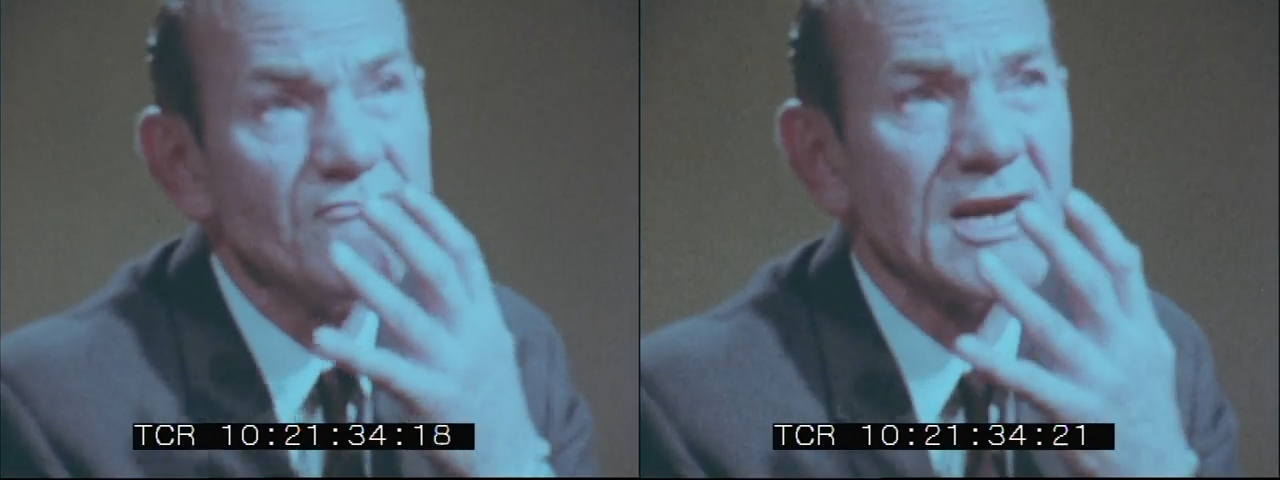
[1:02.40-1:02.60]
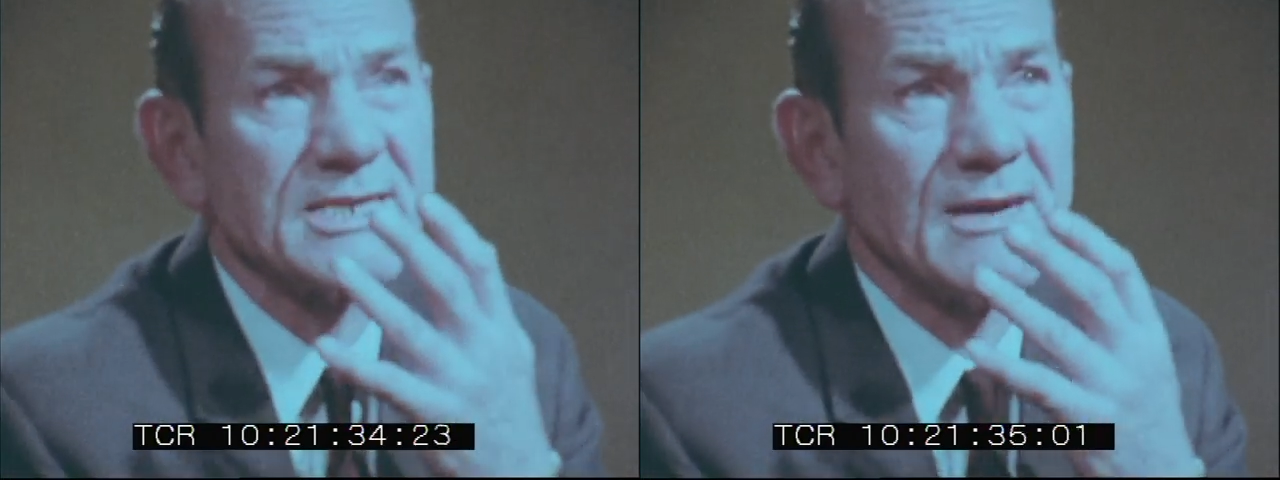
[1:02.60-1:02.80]

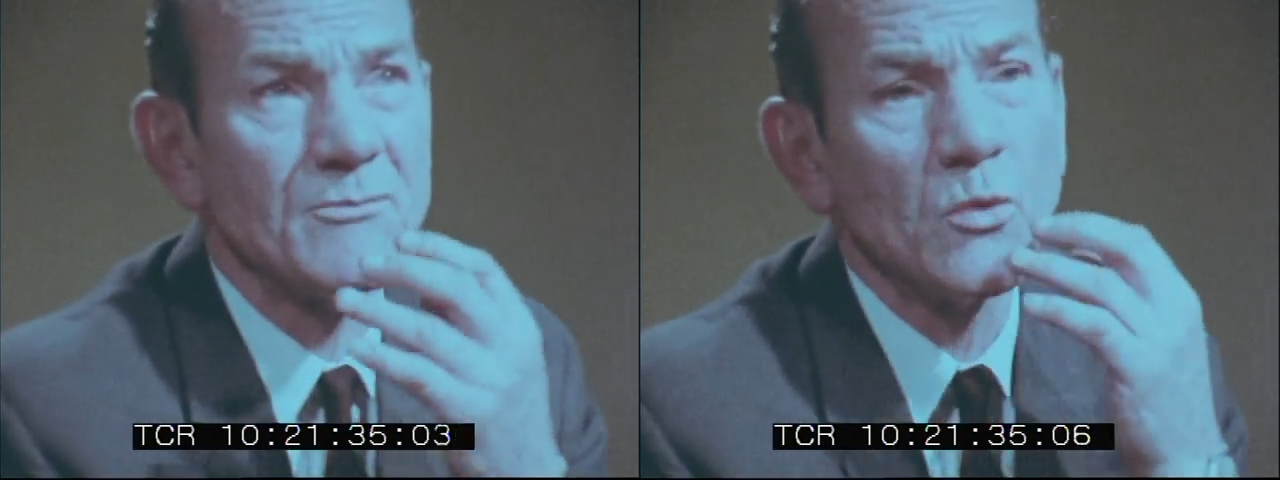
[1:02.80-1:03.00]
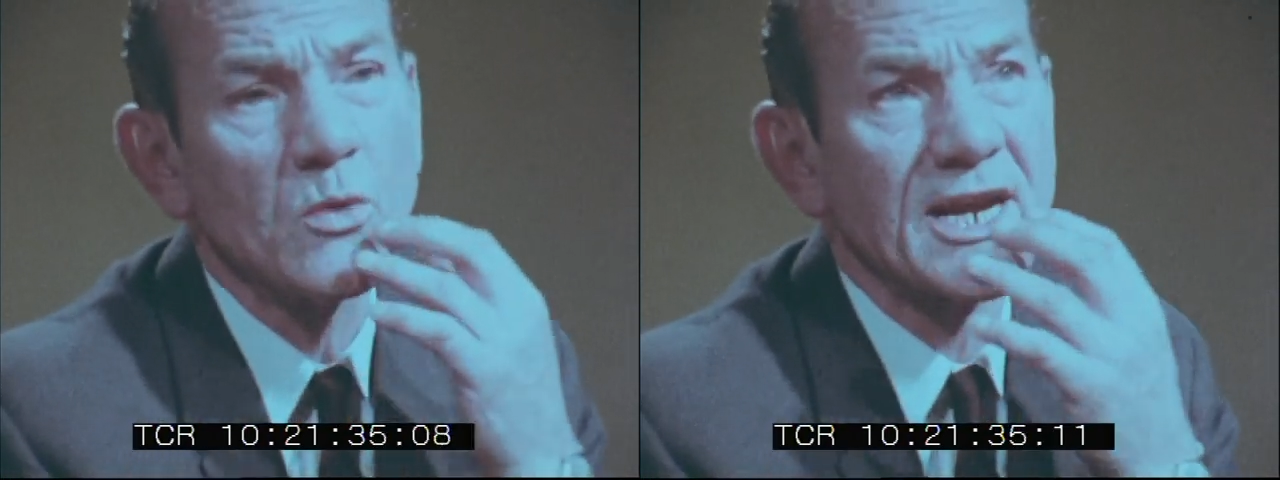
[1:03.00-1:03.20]
right up
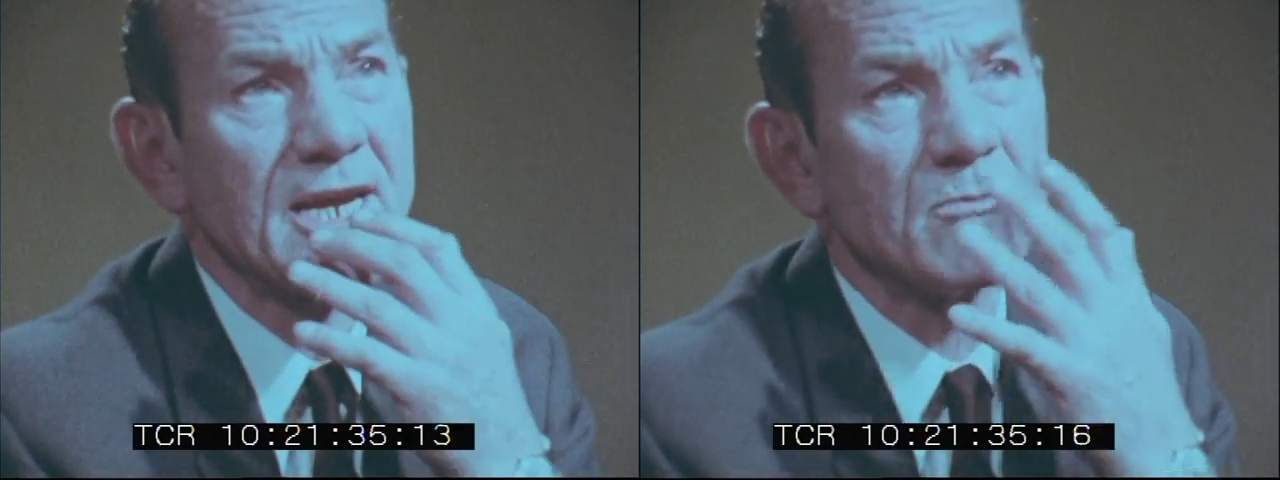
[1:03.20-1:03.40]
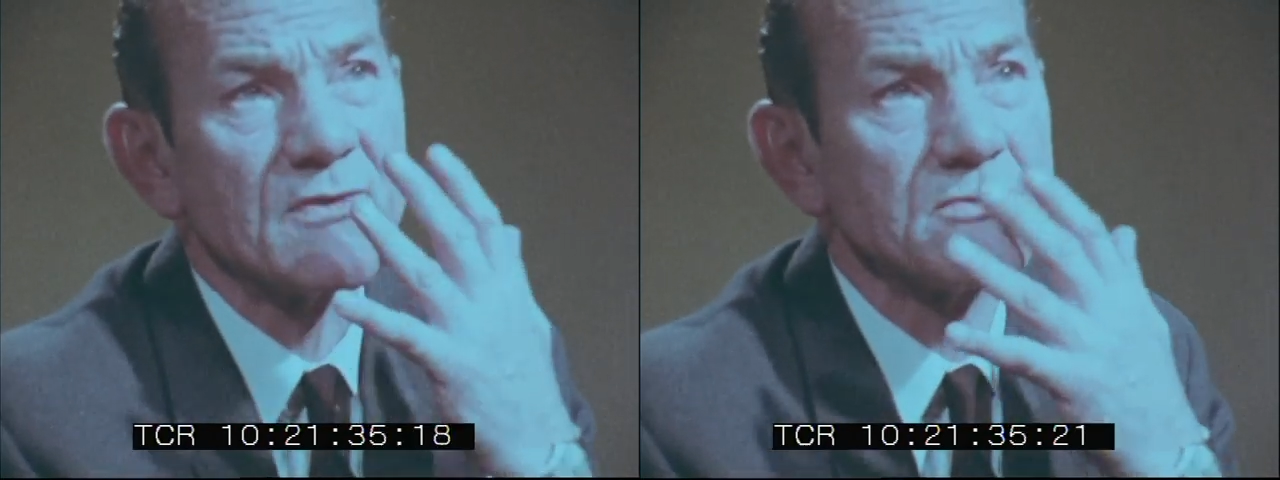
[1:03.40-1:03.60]
and all
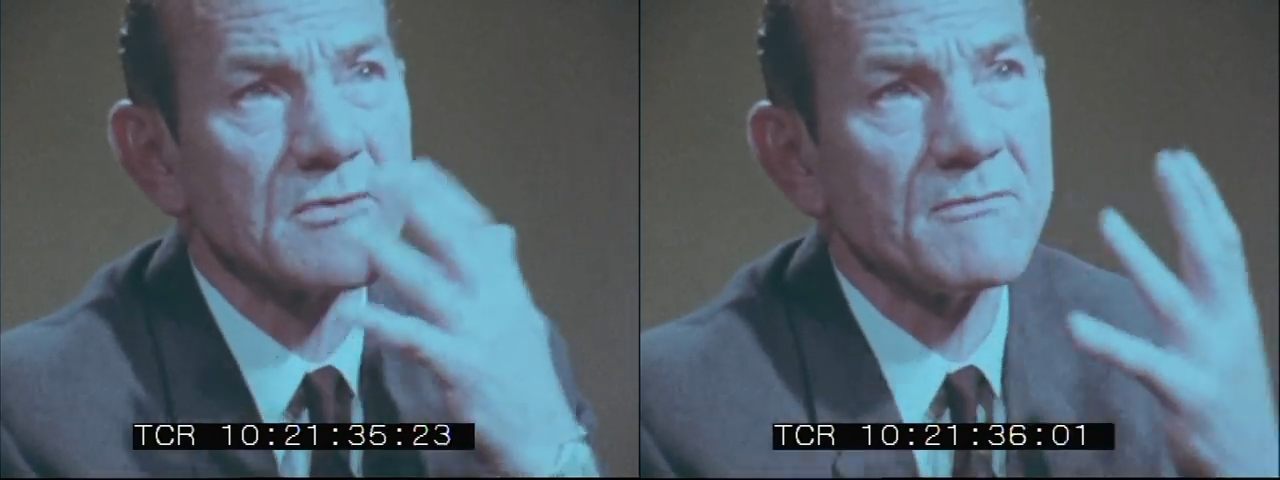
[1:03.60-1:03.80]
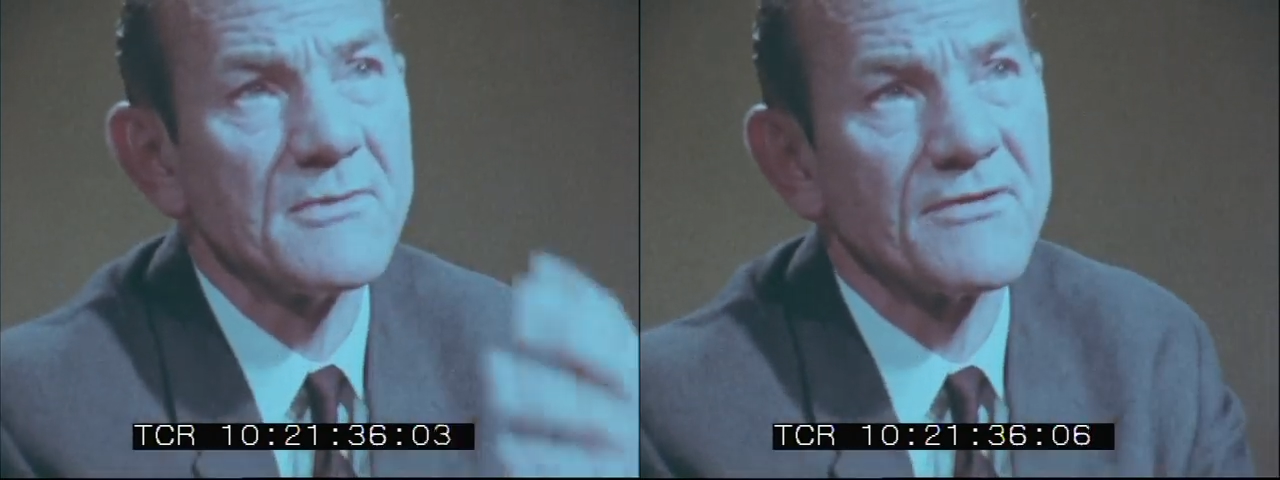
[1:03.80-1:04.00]
caked, the sort
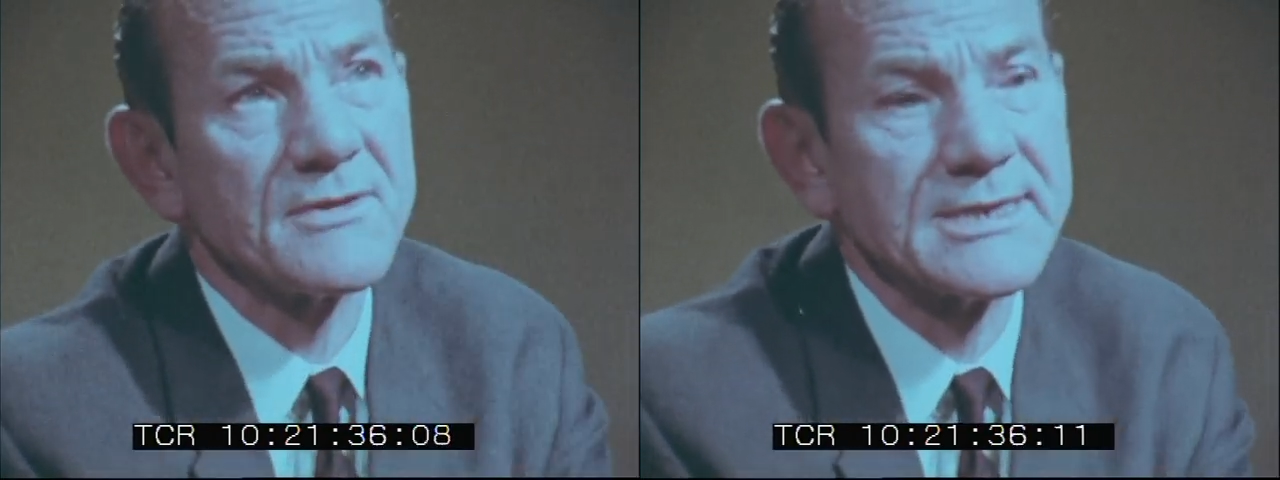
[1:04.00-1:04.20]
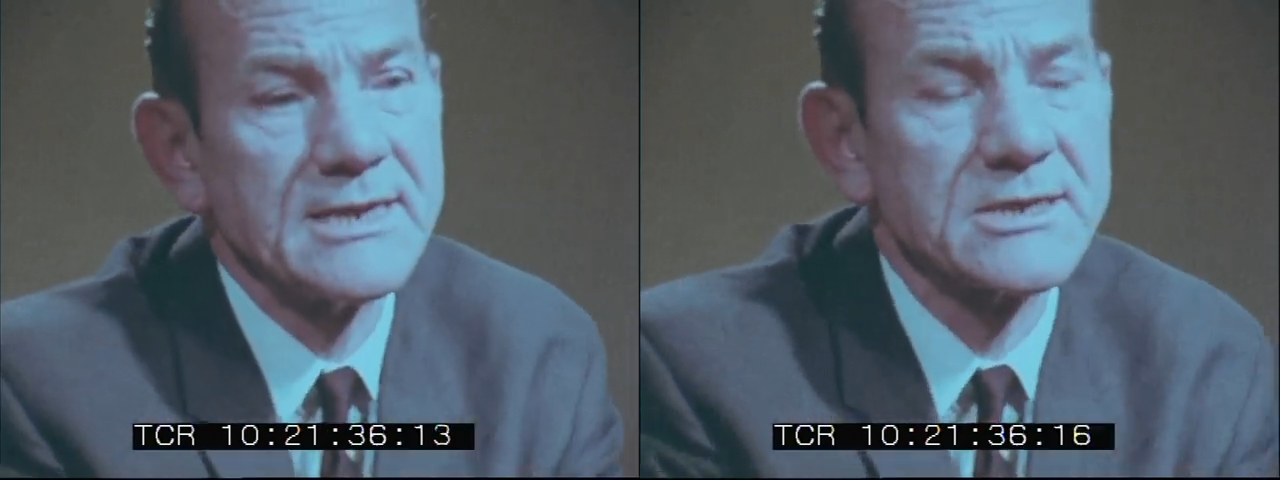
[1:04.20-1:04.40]
of, your
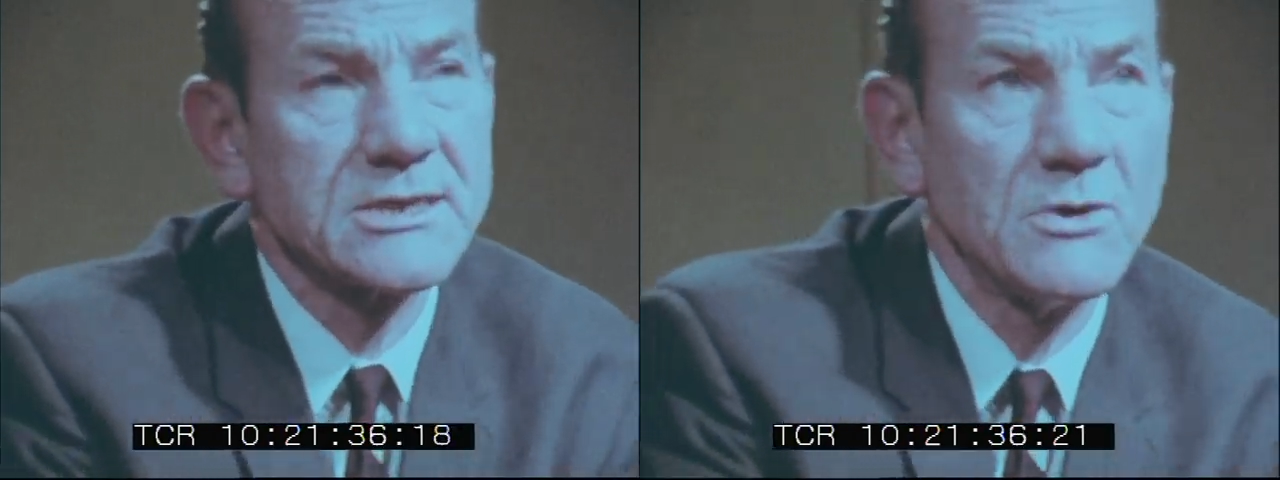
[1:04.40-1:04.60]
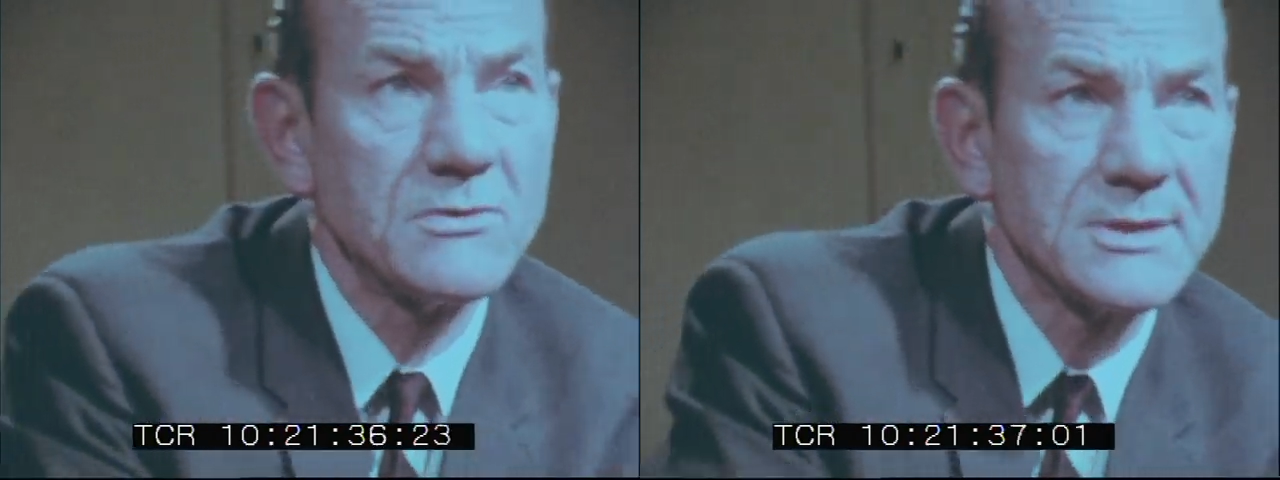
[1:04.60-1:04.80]
tongue
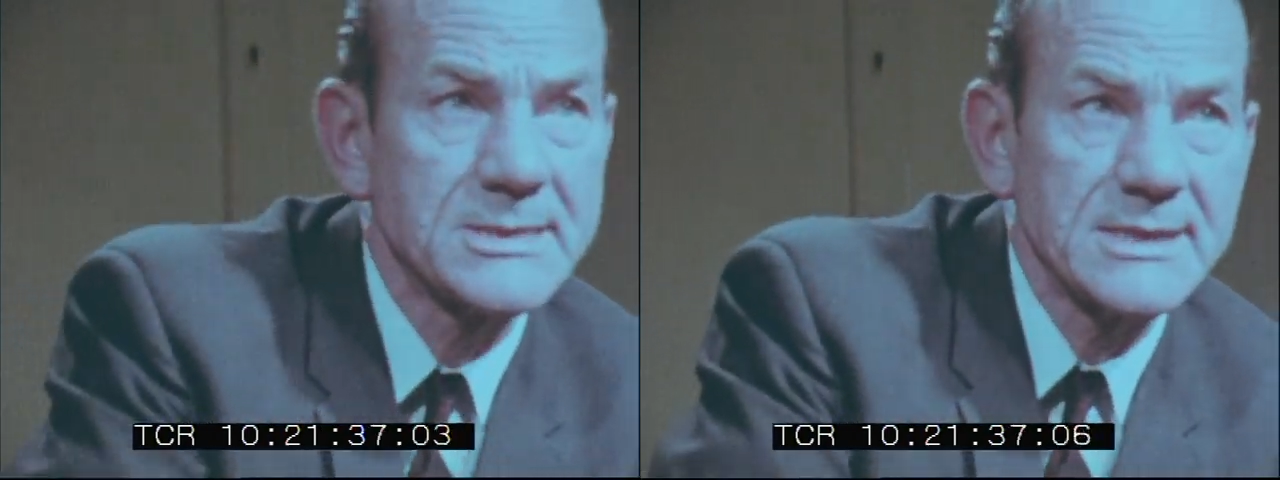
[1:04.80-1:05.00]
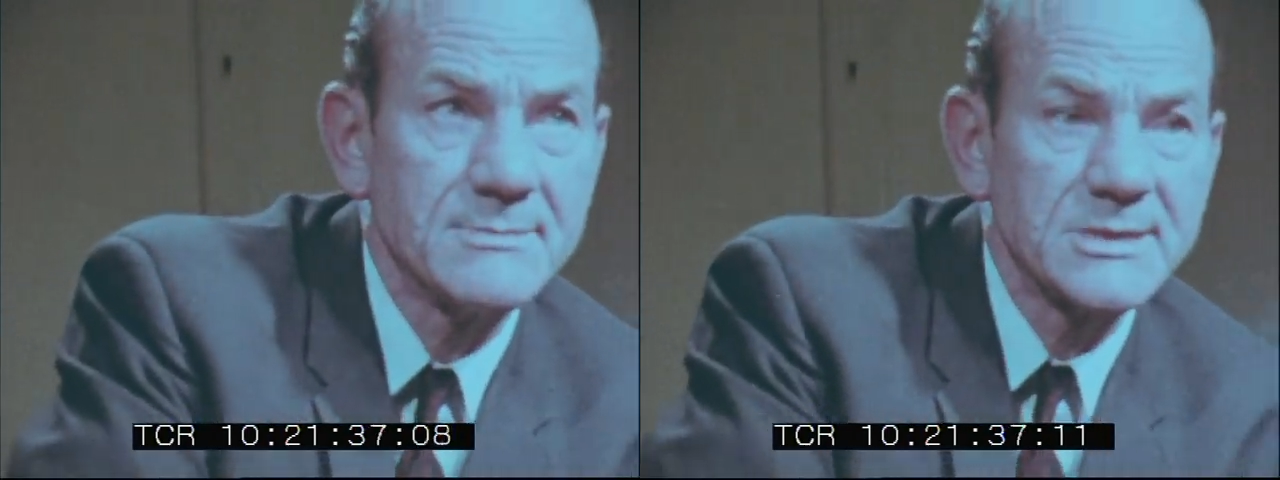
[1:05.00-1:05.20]
swollen at the
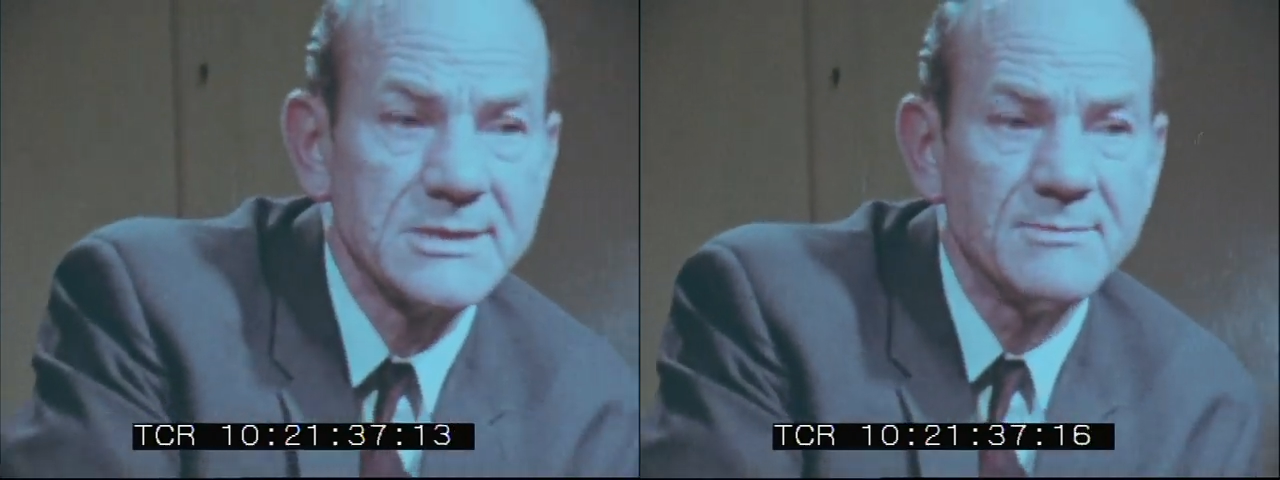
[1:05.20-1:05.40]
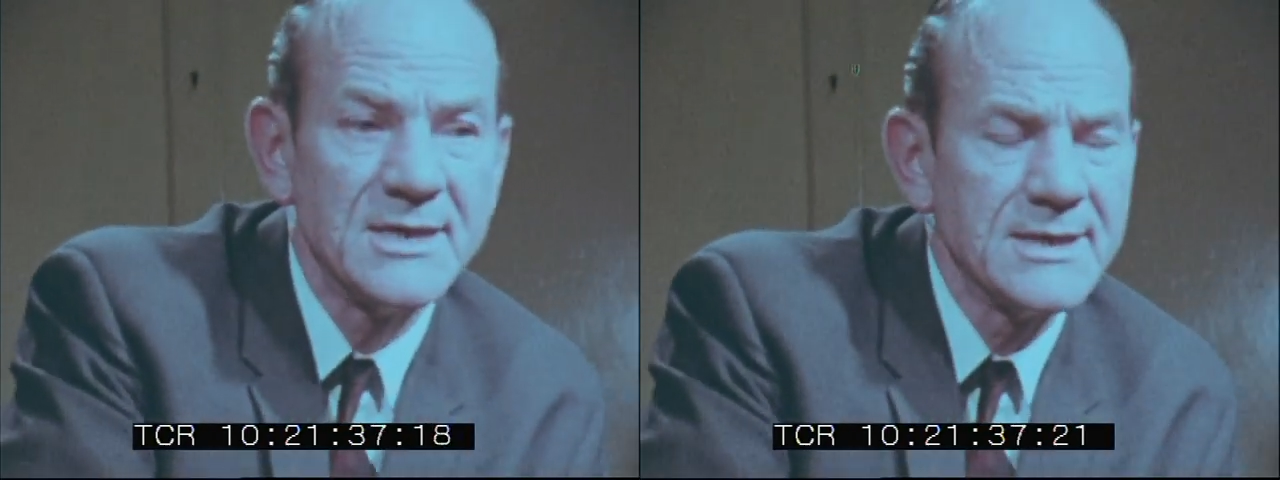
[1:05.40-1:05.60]
same time.